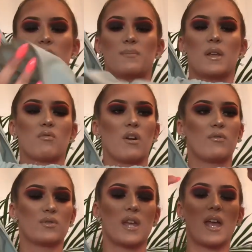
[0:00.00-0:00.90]
got these big
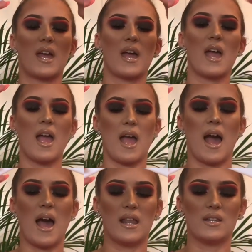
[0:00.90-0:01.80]
ruffles here.
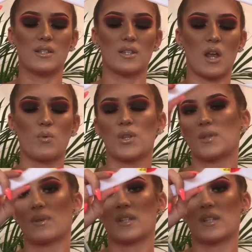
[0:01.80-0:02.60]
And I wore this